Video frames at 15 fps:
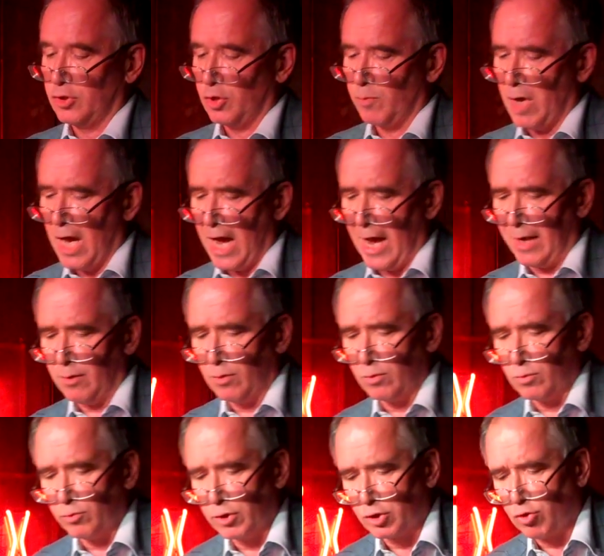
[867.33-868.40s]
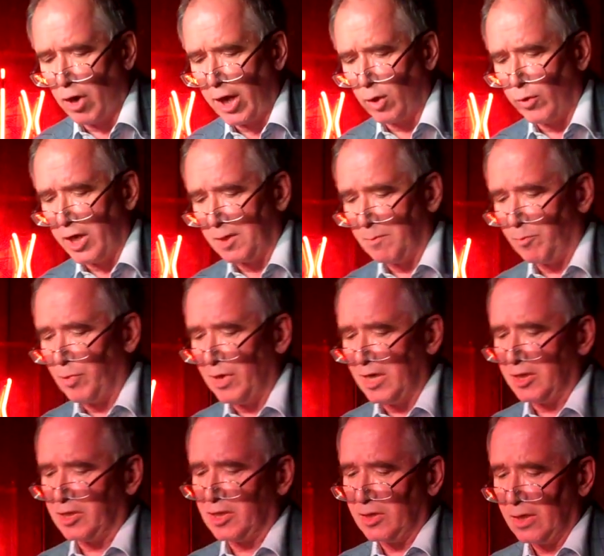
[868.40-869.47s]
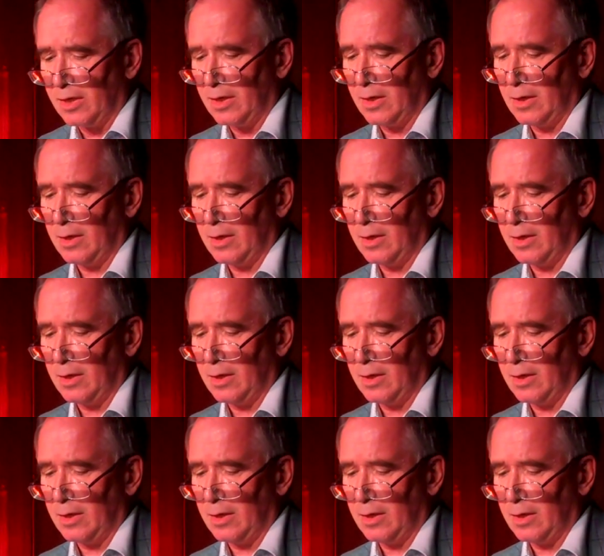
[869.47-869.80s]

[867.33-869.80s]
"Do you mind? We're trying to eat in peace."